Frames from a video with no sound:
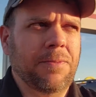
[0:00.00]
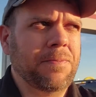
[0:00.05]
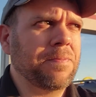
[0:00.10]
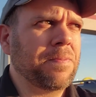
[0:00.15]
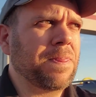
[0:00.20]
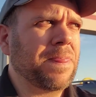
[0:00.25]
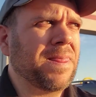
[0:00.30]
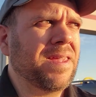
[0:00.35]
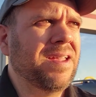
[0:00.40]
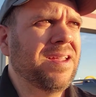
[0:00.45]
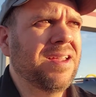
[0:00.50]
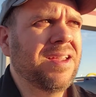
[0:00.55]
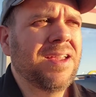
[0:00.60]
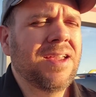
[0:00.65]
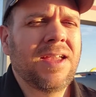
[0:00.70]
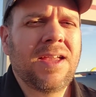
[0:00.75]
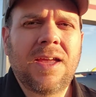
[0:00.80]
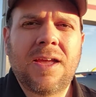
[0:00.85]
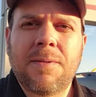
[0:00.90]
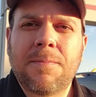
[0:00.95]

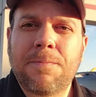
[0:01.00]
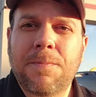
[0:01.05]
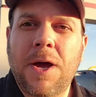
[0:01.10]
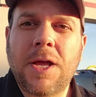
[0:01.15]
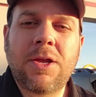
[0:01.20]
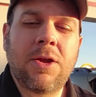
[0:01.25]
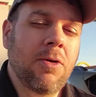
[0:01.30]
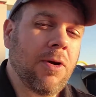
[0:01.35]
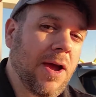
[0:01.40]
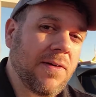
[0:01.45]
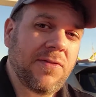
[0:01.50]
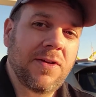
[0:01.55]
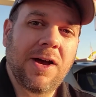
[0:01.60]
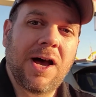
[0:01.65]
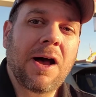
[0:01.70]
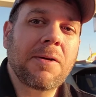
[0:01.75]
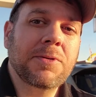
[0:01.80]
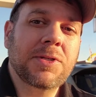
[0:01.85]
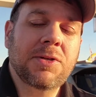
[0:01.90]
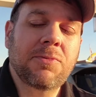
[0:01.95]
But you have the
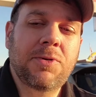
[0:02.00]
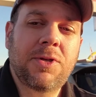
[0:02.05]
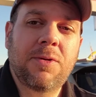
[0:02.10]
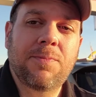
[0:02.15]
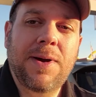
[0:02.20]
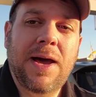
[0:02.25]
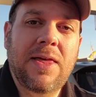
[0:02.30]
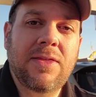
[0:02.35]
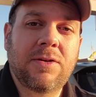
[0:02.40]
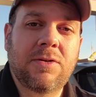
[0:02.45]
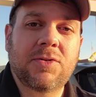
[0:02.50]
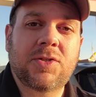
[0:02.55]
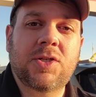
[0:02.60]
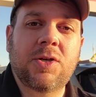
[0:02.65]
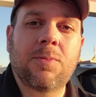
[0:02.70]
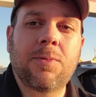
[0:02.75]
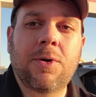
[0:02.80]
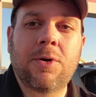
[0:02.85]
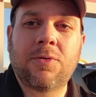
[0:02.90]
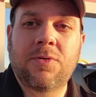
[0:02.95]
option when you buy the new
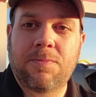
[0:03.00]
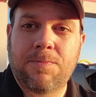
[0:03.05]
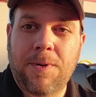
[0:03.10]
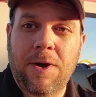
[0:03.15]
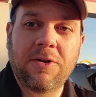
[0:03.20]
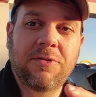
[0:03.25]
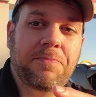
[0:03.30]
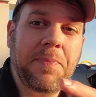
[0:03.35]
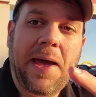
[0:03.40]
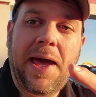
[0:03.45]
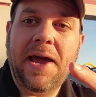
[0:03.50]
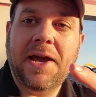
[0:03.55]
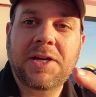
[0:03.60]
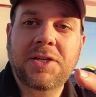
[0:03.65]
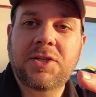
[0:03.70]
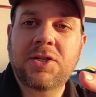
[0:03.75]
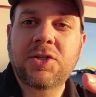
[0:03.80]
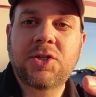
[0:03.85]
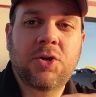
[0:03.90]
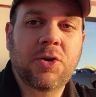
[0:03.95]
Subaru, both
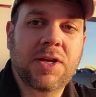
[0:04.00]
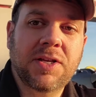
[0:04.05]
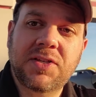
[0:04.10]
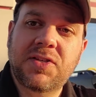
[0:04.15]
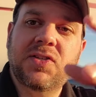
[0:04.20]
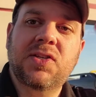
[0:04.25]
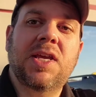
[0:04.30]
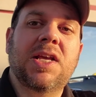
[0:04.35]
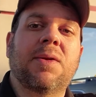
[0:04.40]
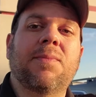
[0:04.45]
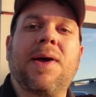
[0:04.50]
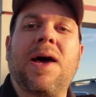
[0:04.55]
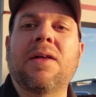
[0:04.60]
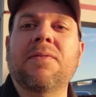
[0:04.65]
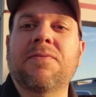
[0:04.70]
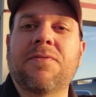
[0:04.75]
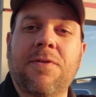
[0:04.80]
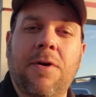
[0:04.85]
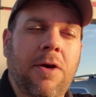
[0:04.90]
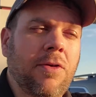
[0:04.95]
packages, you can extend them
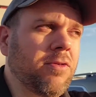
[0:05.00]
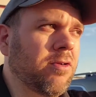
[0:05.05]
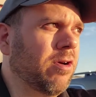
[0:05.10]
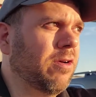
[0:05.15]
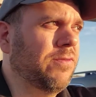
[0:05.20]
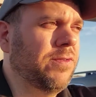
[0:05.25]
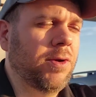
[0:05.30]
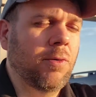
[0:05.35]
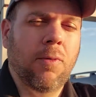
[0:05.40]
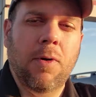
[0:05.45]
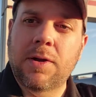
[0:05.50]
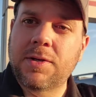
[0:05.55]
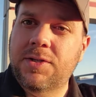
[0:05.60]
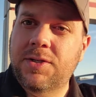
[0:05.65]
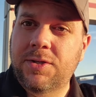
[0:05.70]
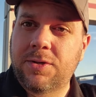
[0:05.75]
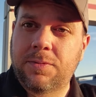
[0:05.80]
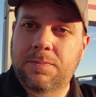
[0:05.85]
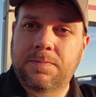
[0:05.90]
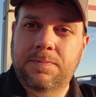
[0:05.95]
out further if you want
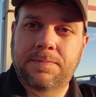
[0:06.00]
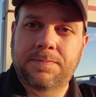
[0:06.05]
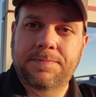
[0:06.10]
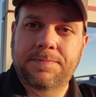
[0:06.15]
to.